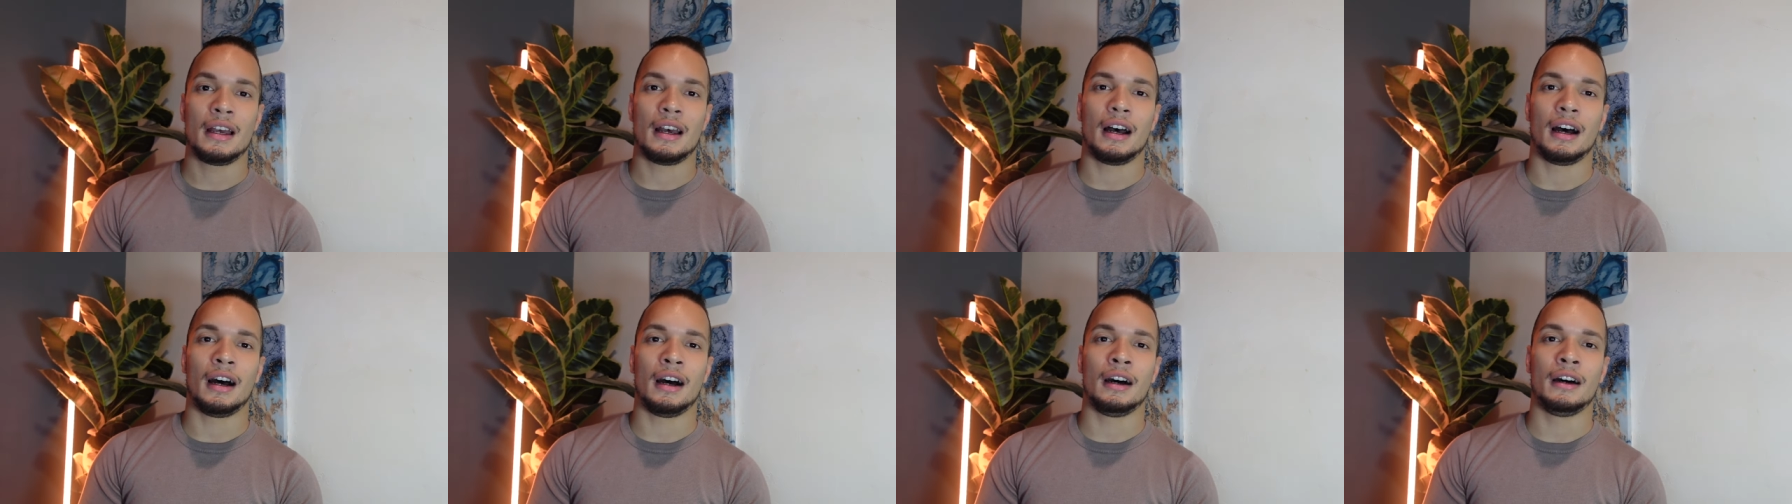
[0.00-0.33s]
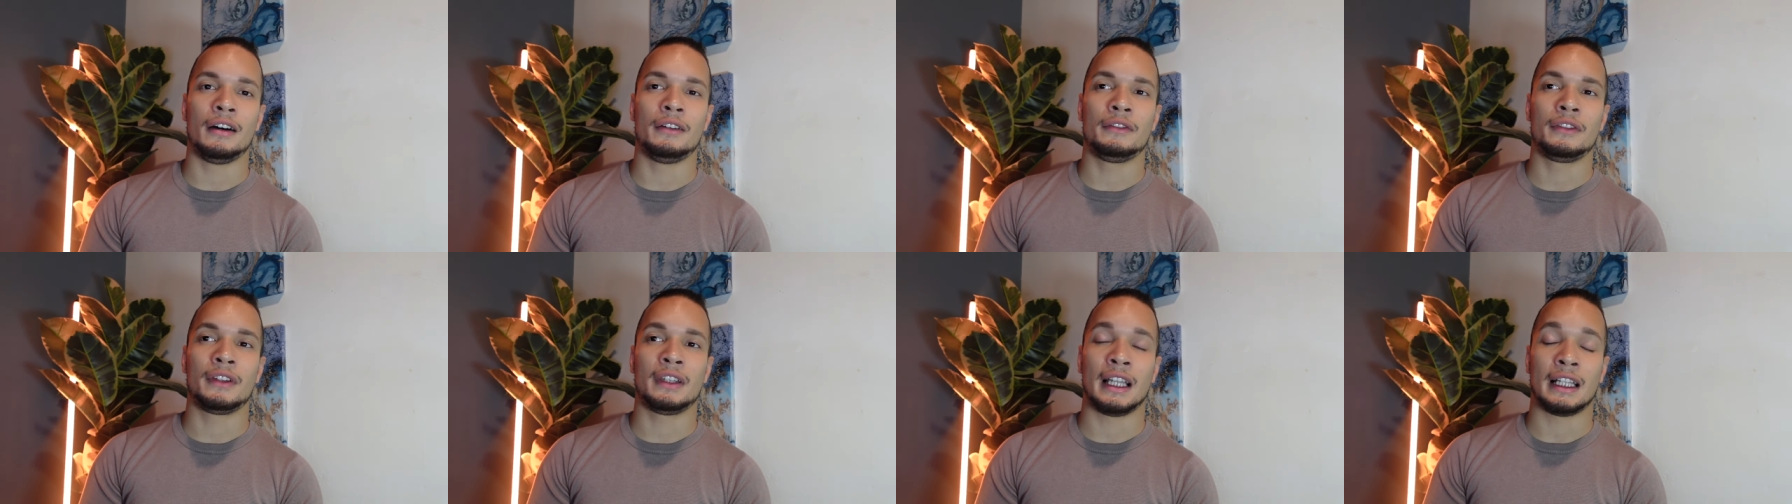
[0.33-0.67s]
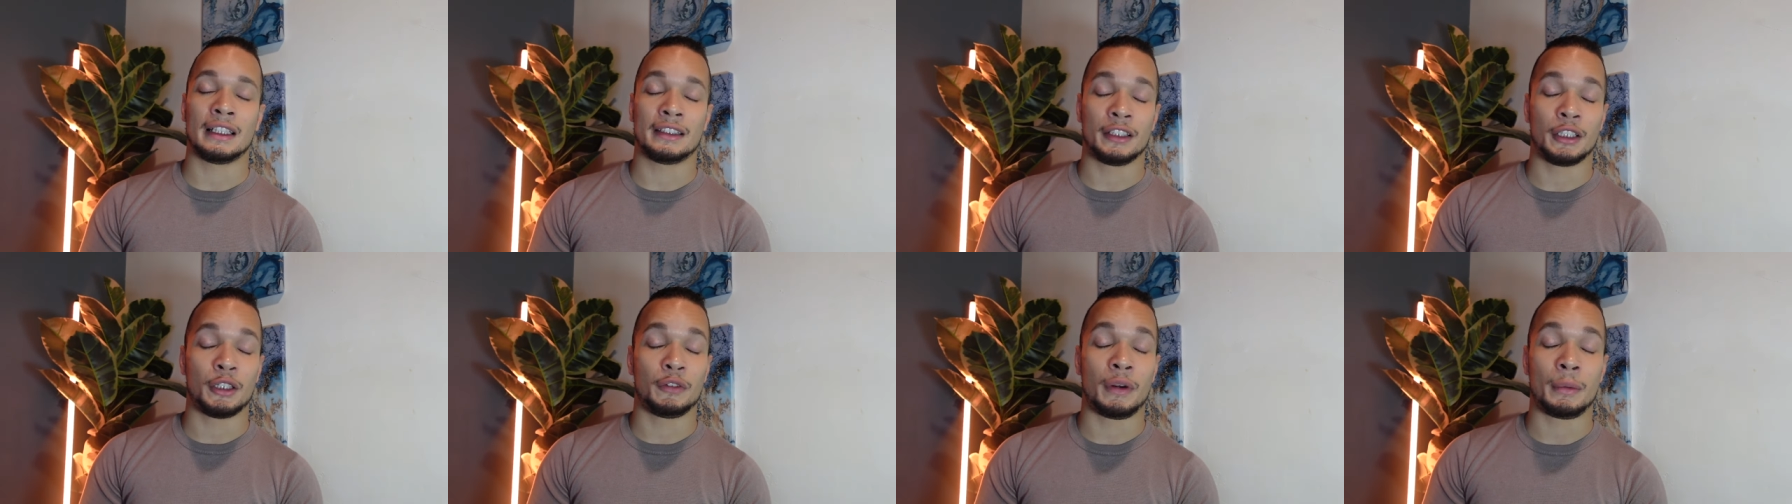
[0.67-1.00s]
of
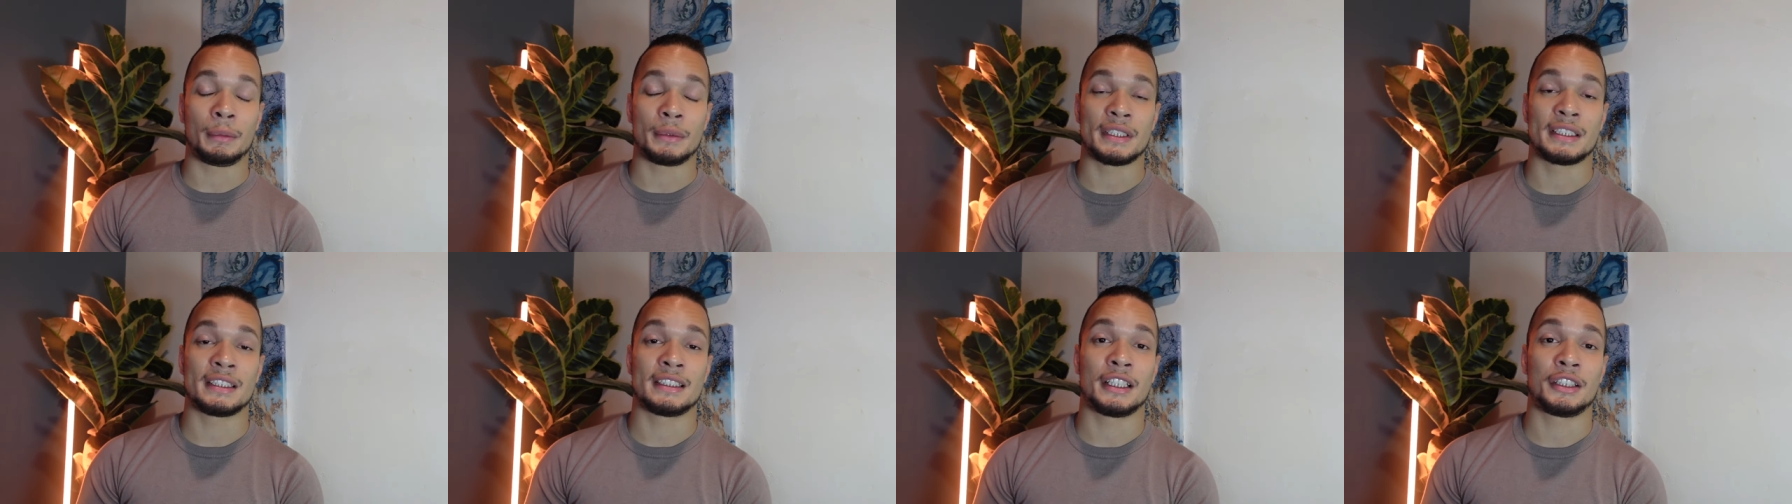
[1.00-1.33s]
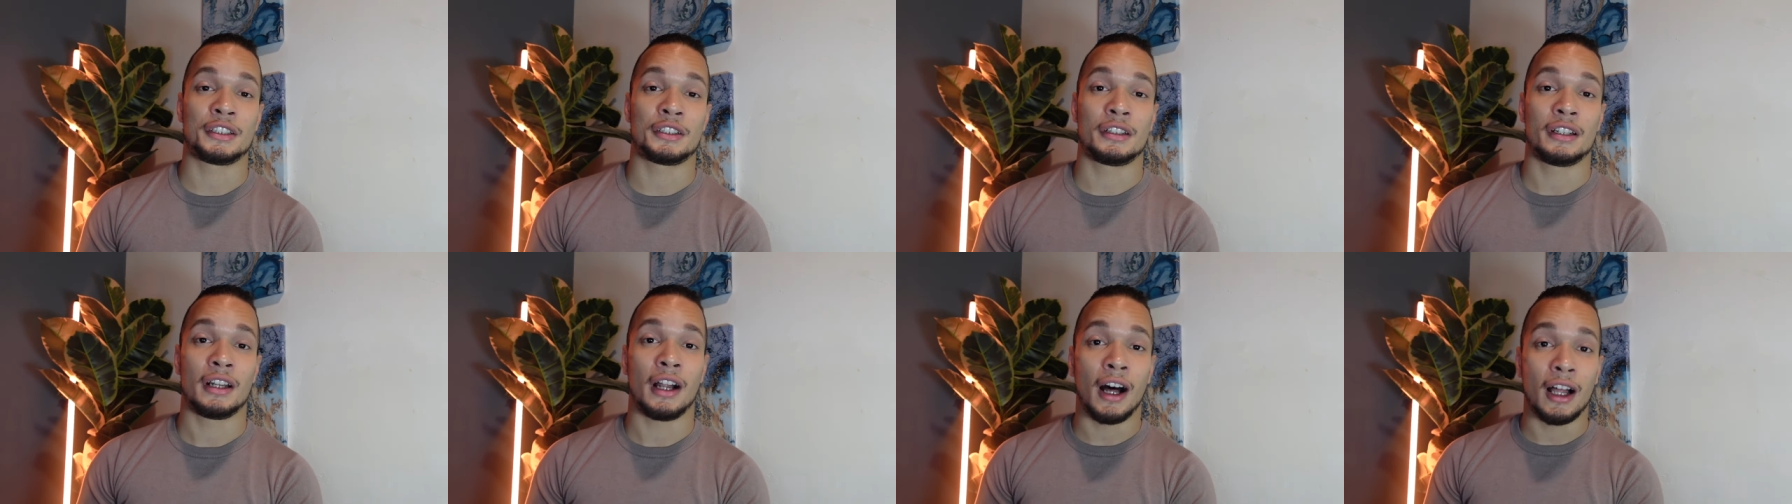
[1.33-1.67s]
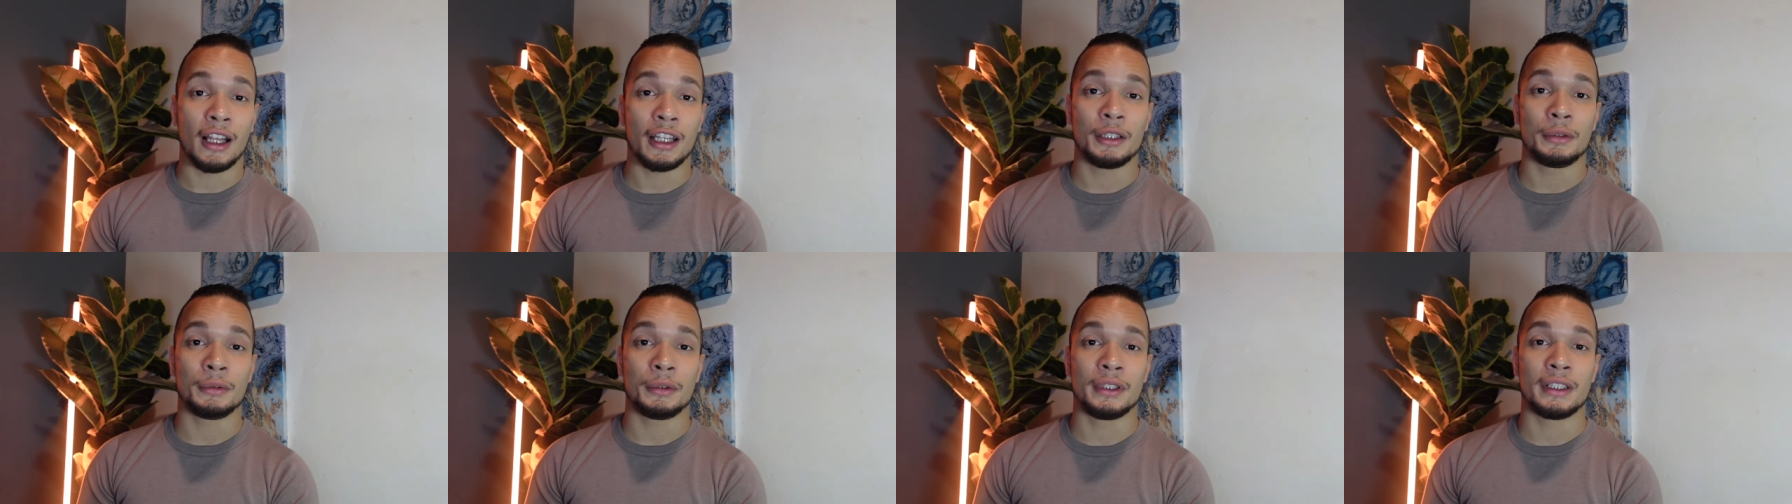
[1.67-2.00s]
Latino representation in
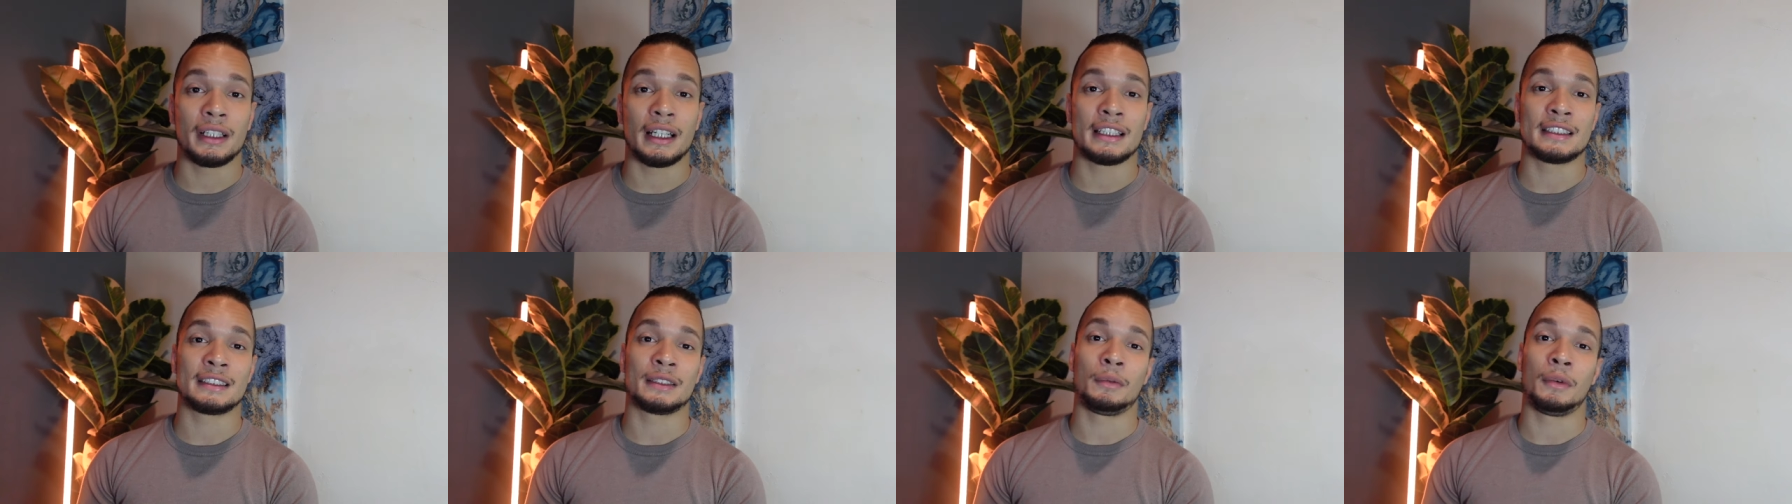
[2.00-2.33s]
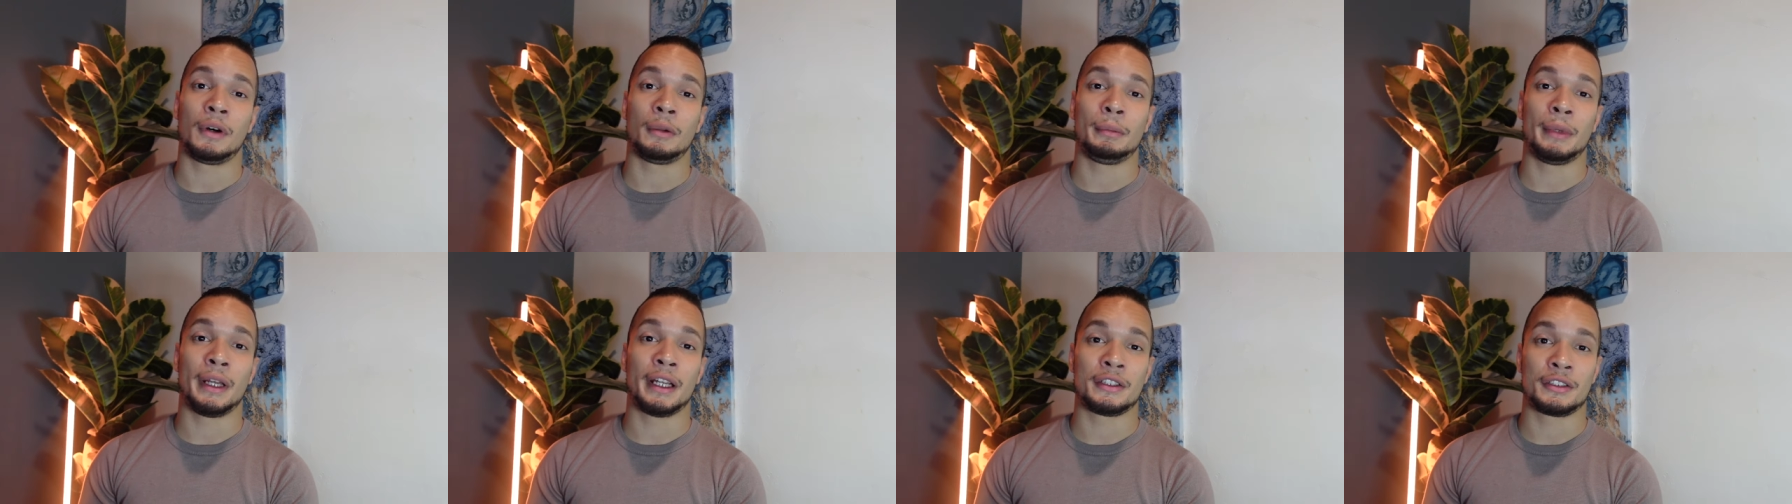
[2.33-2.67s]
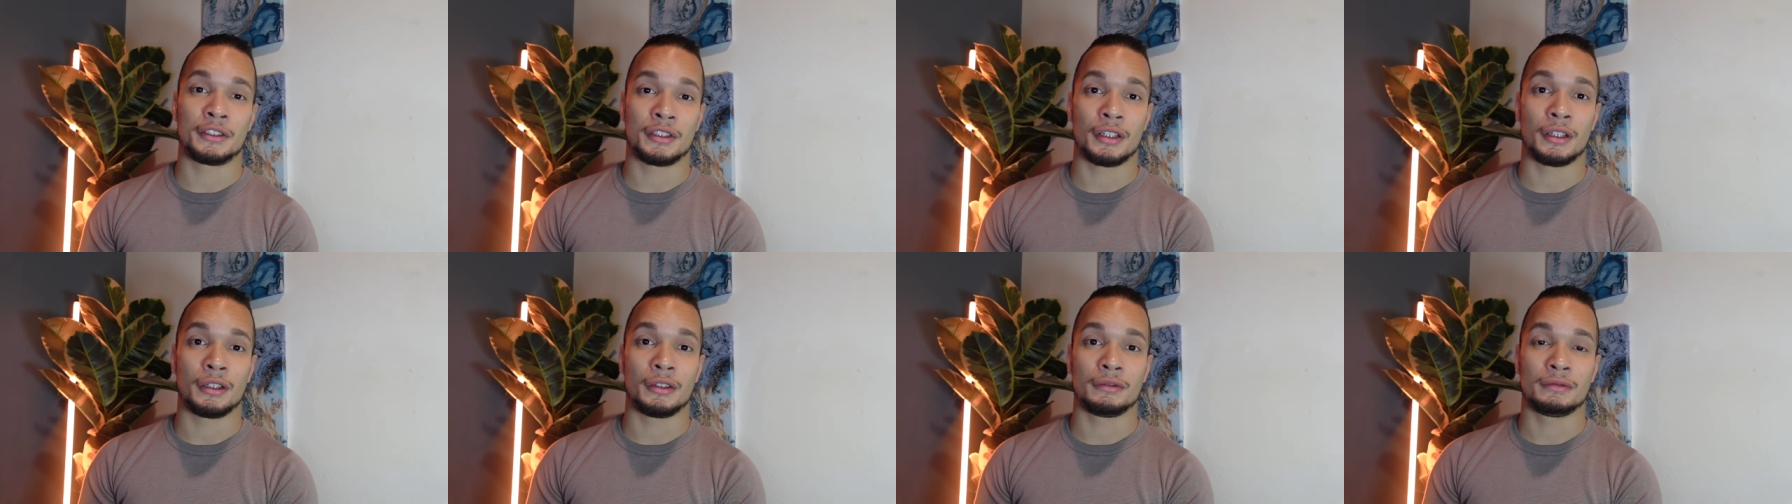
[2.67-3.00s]
Hollywood as a one-man
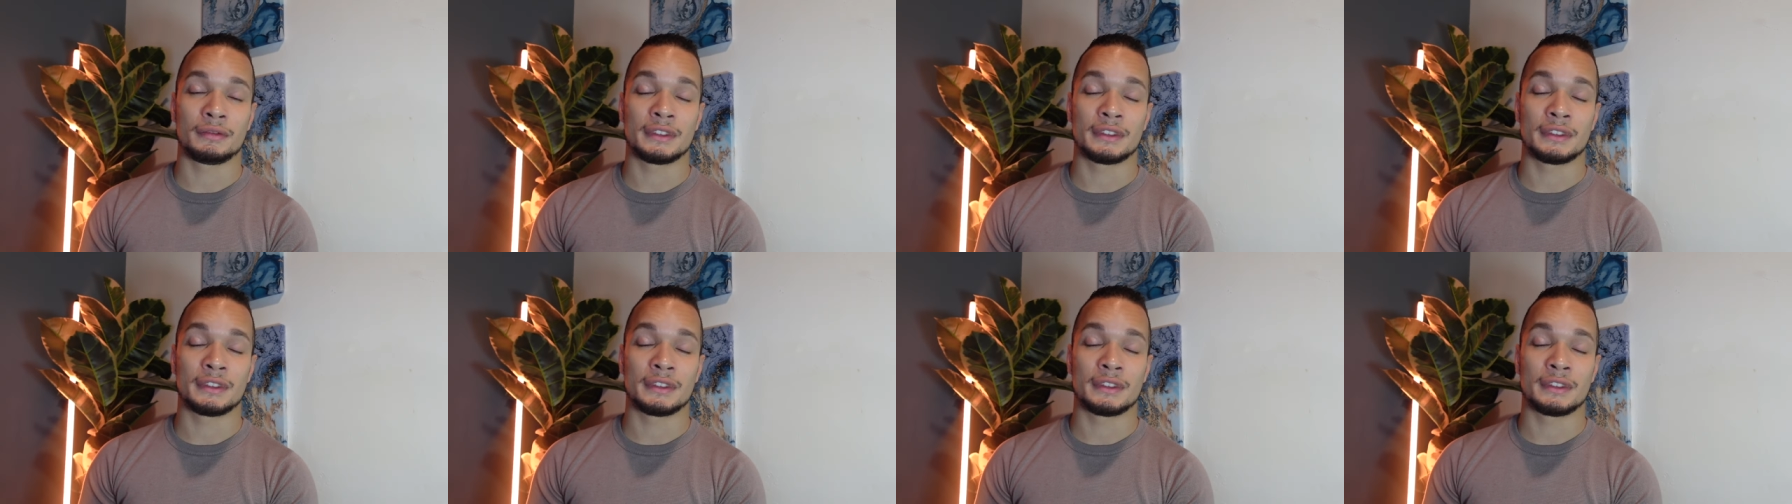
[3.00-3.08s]
show,